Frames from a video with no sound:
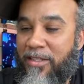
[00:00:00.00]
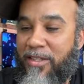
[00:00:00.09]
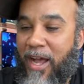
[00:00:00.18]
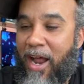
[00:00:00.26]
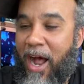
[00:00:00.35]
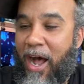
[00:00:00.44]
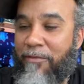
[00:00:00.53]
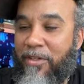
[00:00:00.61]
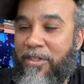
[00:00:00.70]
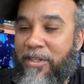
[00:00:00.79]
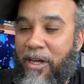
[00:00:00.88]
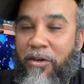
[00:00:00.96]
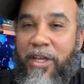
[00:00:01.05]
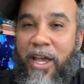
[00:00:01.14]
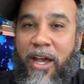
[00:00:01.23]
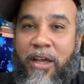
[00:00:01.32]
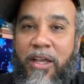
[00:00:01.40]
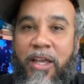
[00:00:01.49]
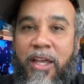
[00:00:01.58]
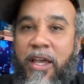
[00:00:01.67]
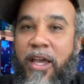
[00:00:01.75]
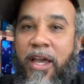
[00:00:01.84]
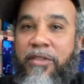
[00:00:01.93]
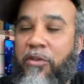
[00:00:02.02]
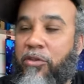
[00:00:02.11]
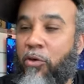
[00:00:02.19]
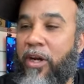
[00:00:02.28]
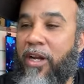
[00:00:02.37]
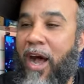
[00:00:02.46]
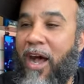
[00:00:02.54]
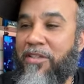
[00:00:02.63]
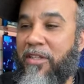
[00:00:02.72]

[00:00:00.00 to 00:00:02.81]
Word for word: It's not obvious, though. Yeah, hit the three dots